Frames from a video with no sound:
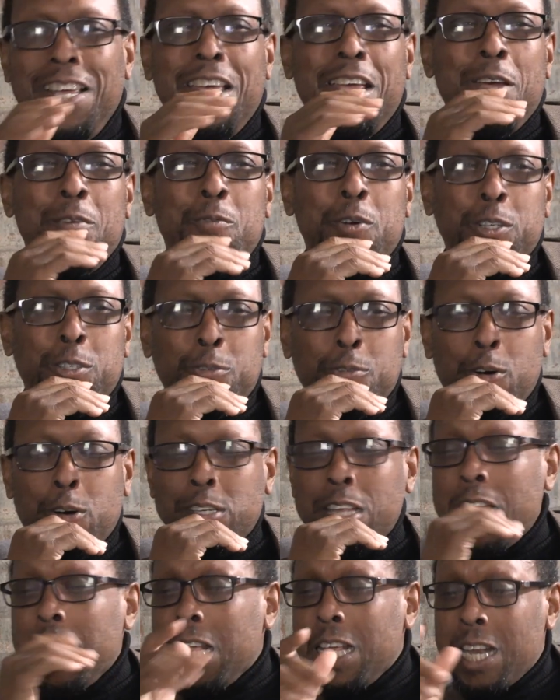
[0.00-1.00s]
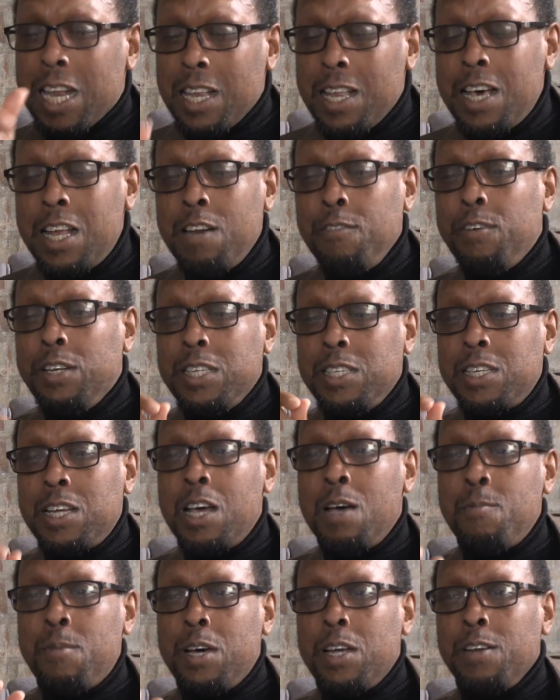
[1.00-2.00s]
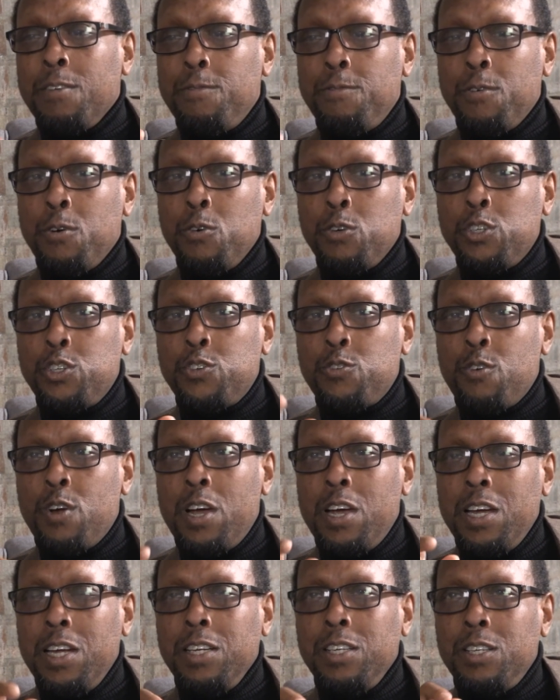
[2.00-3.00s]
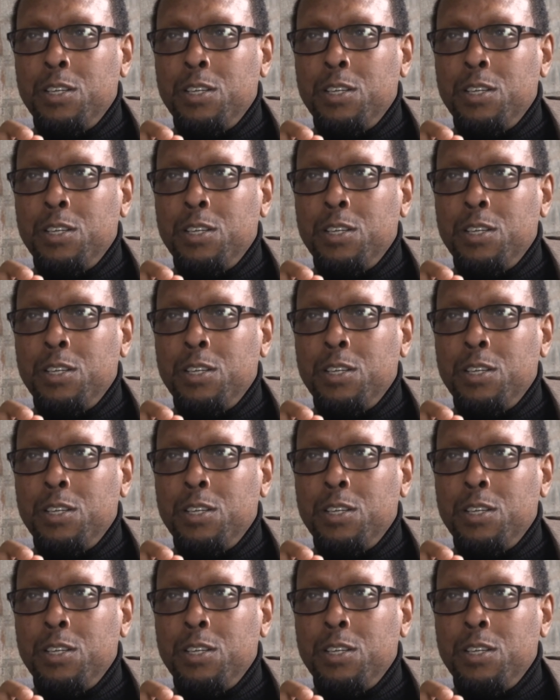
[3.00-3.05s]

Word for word: in which folks, and a lot of it has come out of folks trying